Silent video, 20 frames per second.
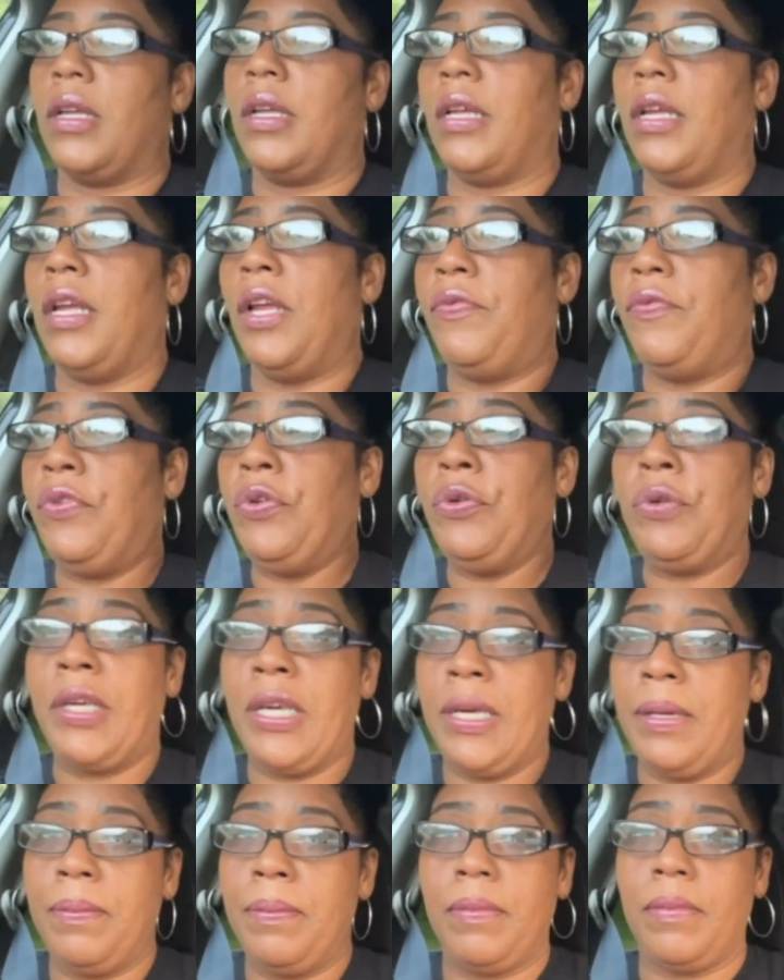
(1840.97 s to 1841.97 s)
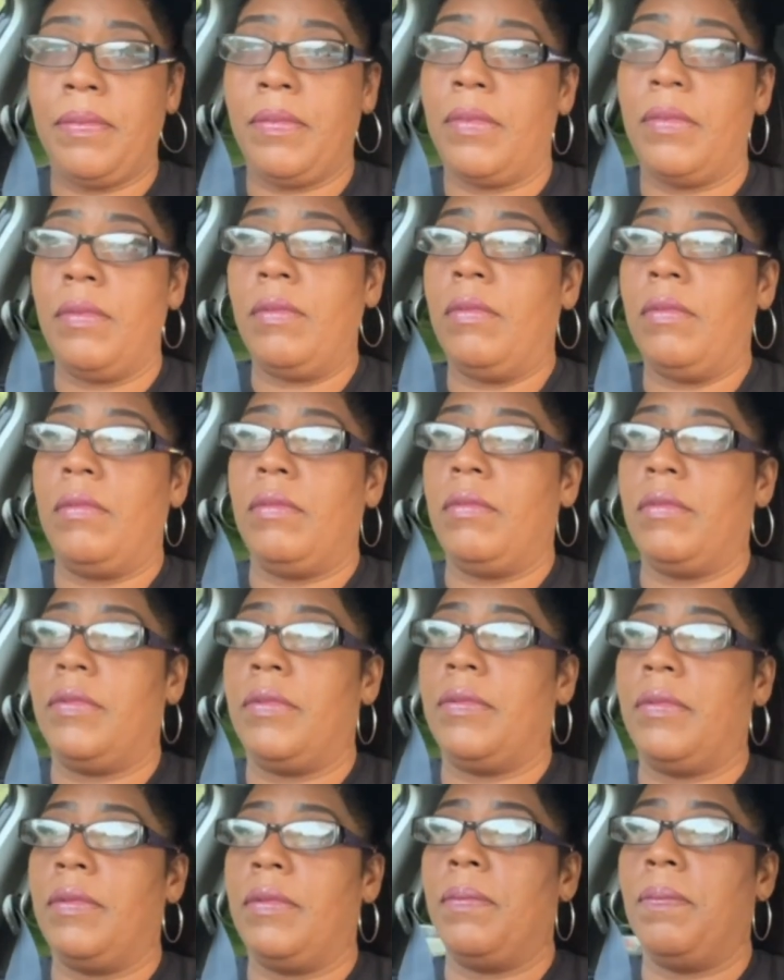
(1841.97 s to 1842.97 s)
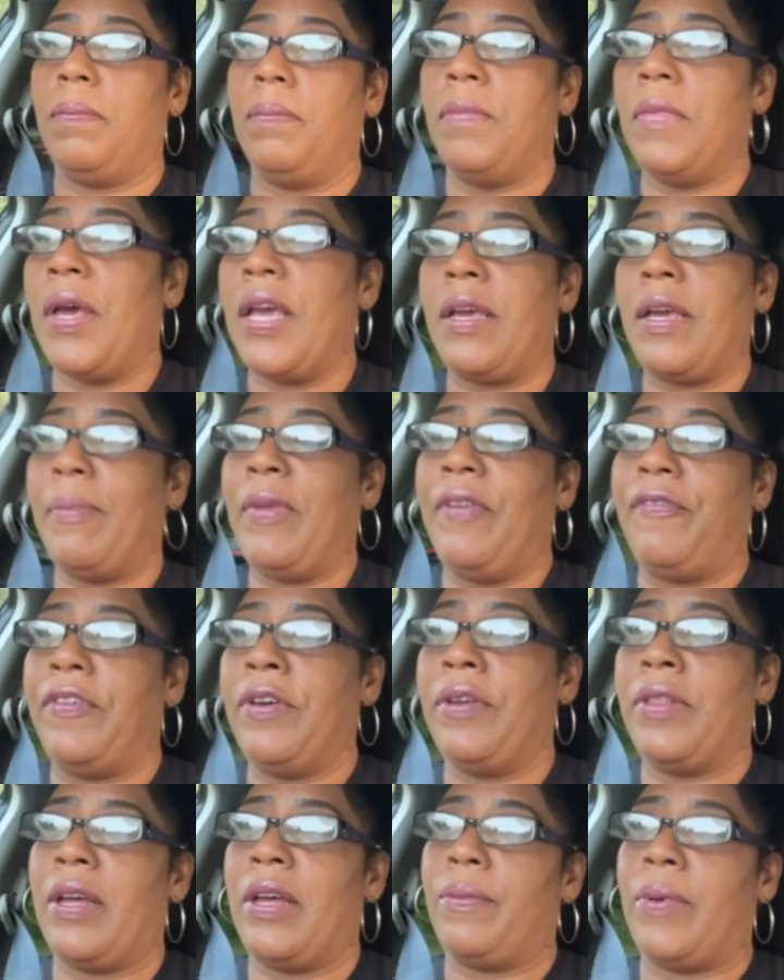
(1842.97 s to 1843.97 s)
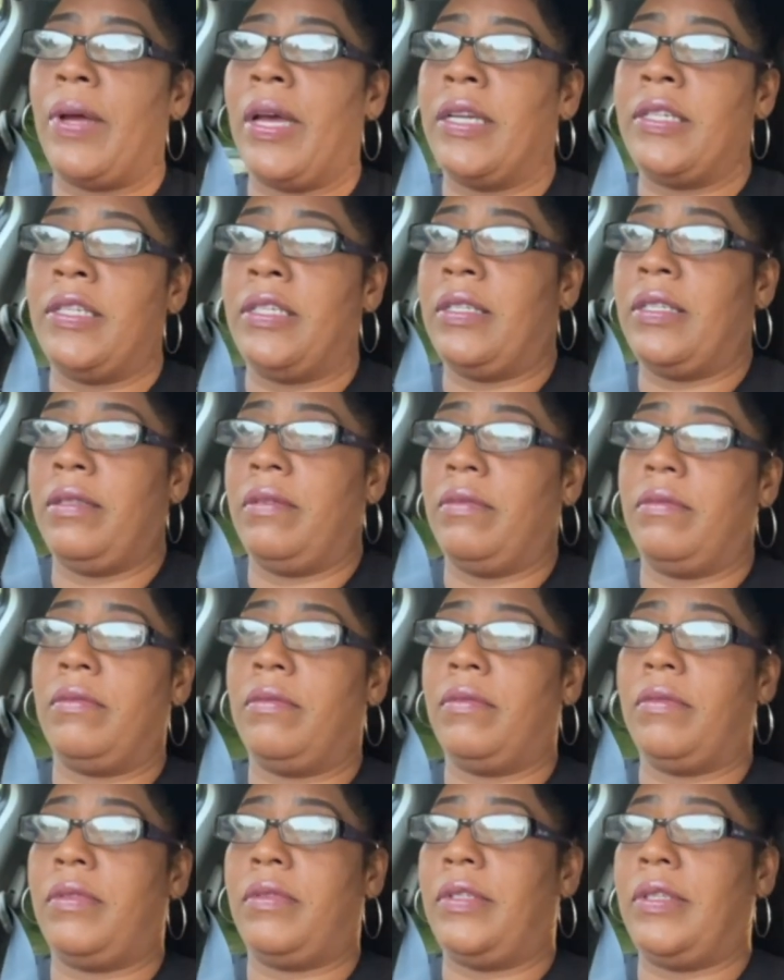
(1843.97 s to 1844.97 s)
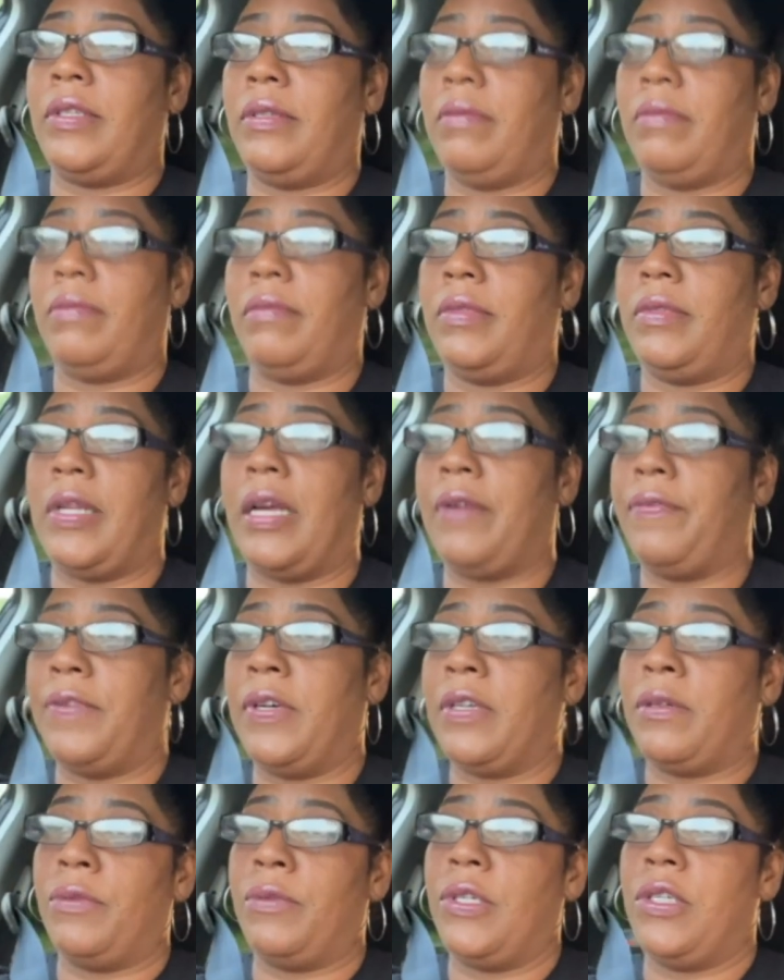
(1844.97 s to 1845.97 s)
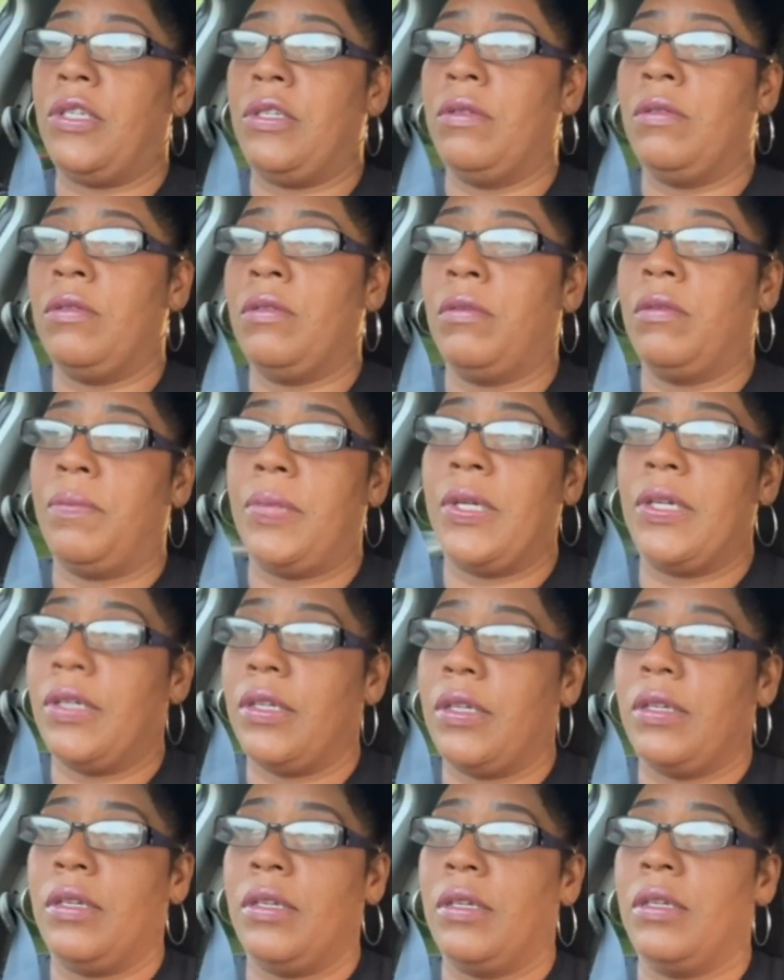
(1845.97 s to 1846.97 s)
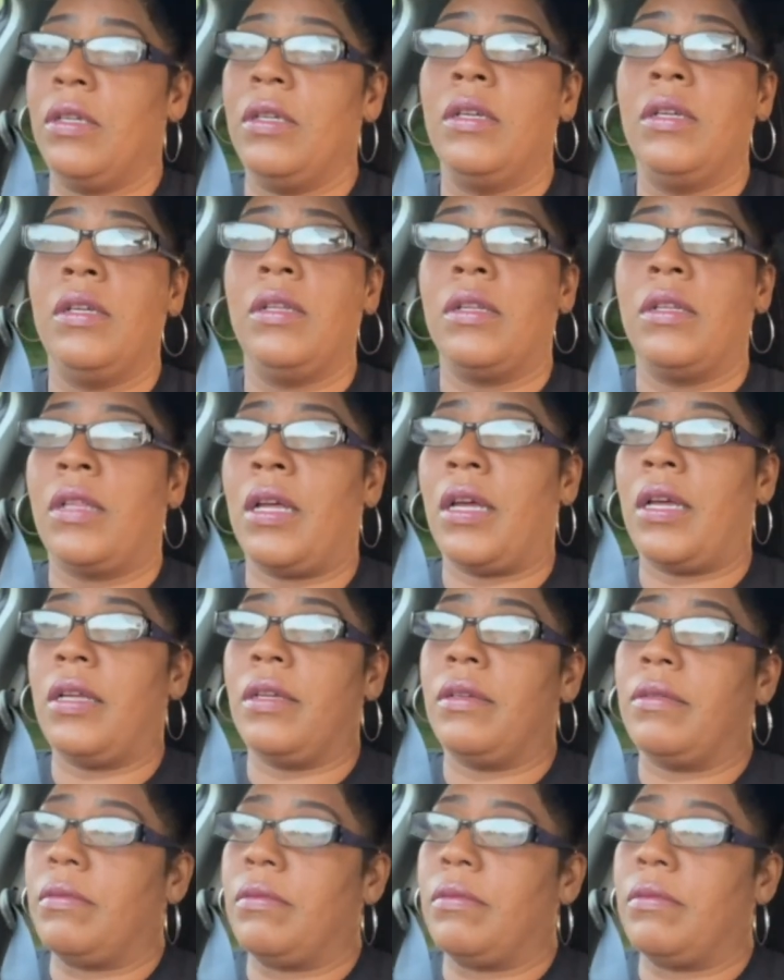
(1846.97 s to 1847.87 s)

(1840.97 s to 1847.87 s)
if you keep making me feel that way, I just stop fucking with you. Period. Like,